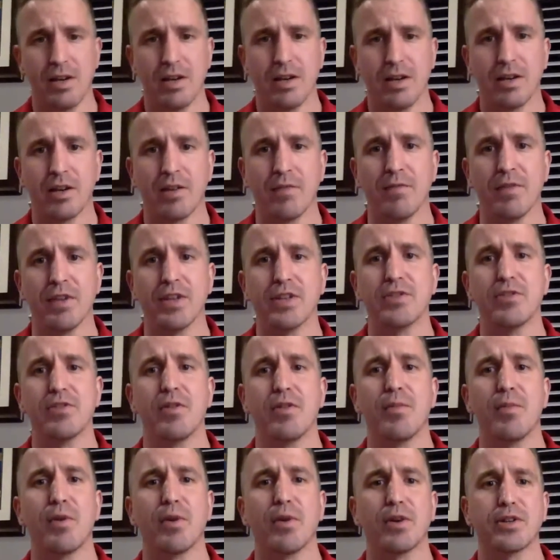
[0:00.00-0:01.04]
Conventional
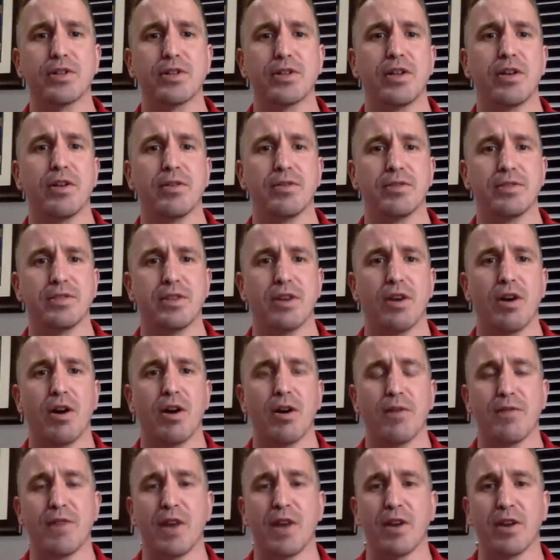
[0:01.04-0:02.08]
mortgage loans
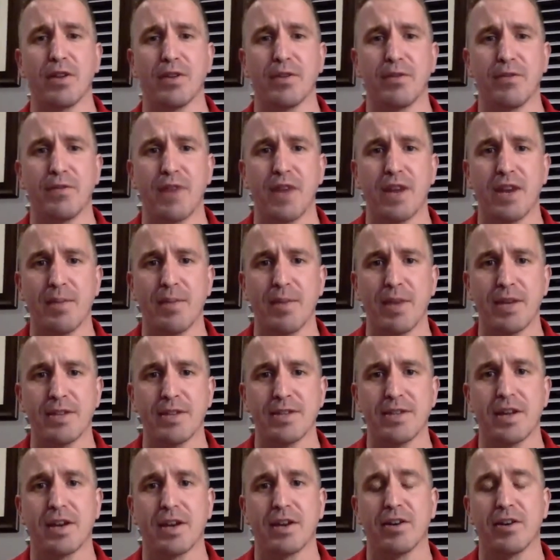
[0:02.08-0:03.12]
are found on the Fannie Mae
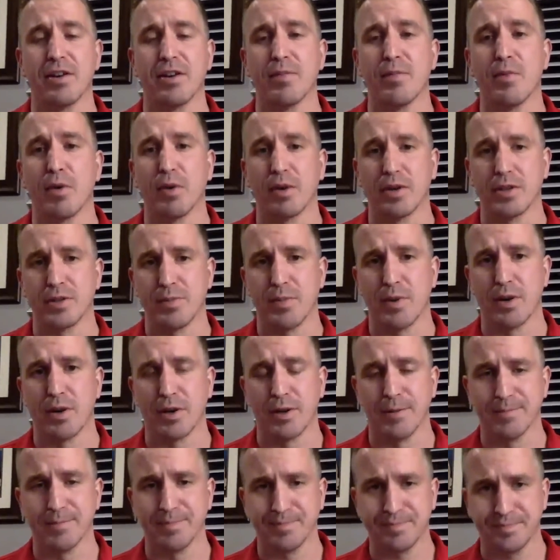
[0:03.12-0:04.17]
secondary mortgage
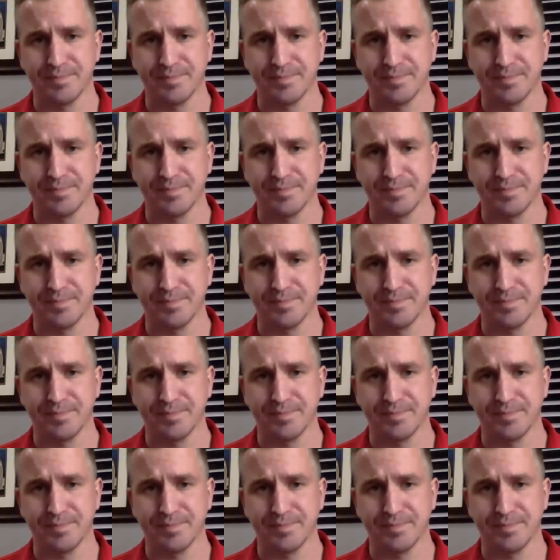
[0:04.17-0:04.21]
market.